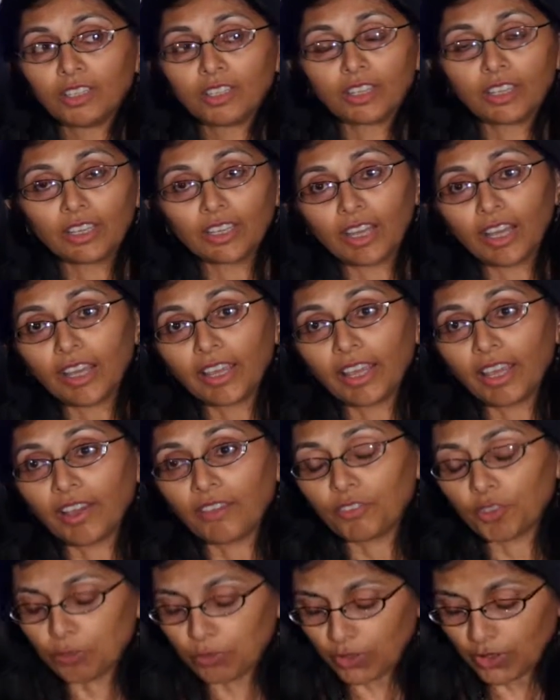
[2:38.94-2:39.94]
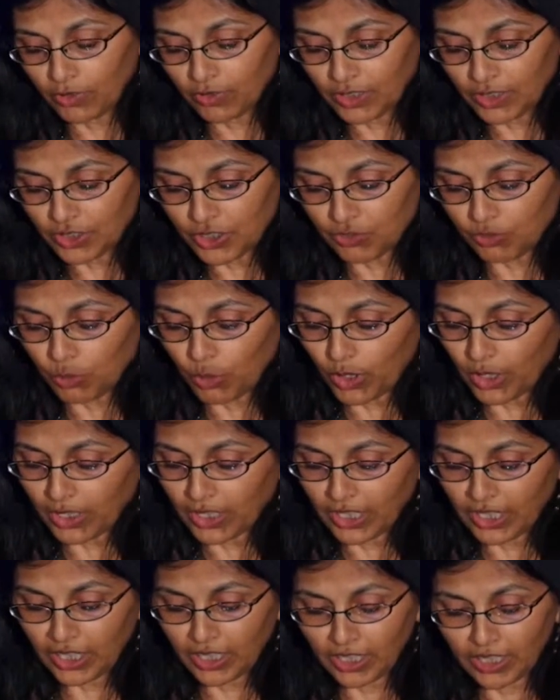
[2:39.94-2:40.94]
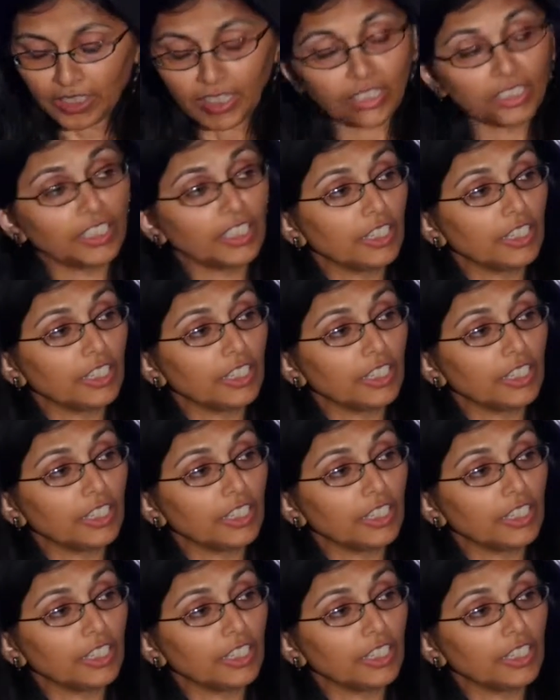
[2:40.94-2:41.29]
and I have the privilege of working in an